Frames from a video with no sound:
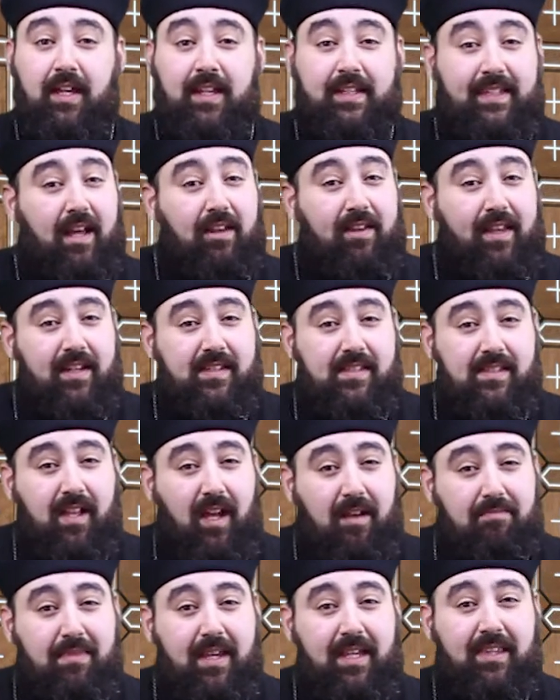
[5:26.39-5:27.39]
Now let us
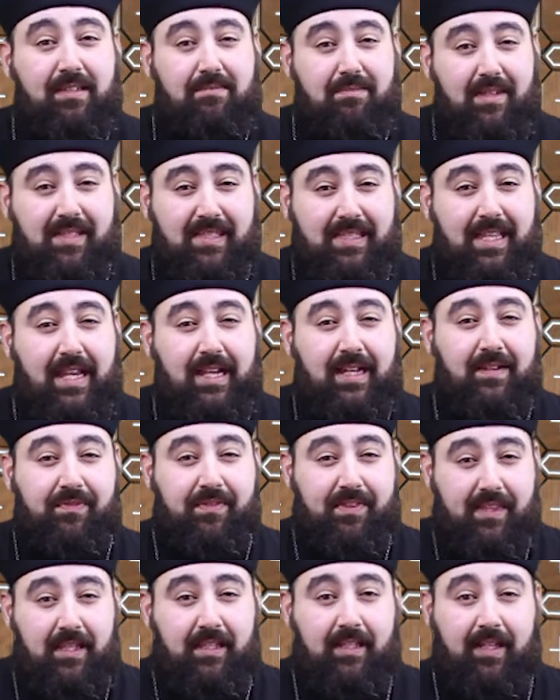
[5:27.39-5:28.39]
not make the mistake of
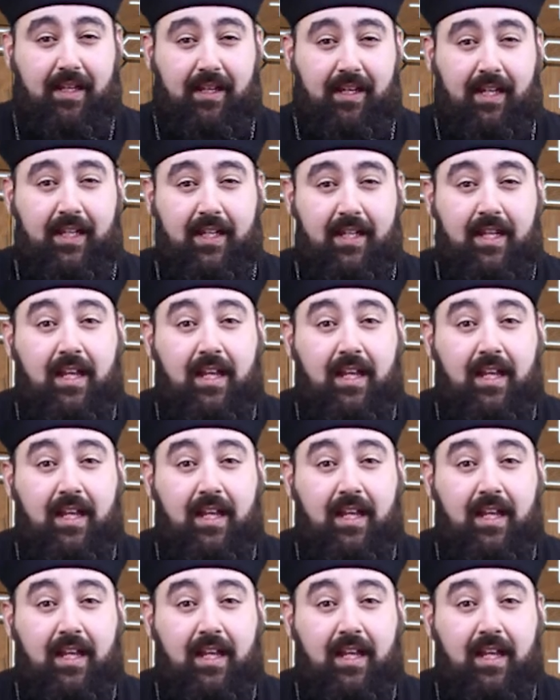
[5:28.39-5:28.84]
thinking